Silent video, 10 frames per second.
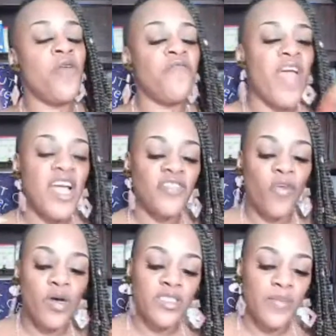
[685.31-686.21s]
So when you
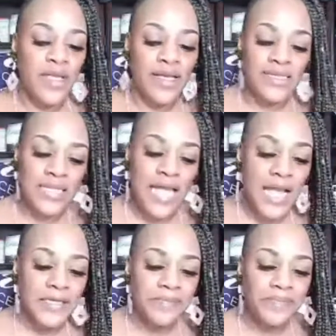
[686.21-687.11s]
fast forward some
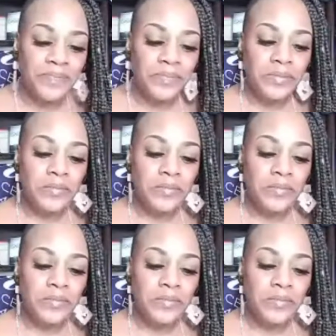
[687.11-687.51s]
years later,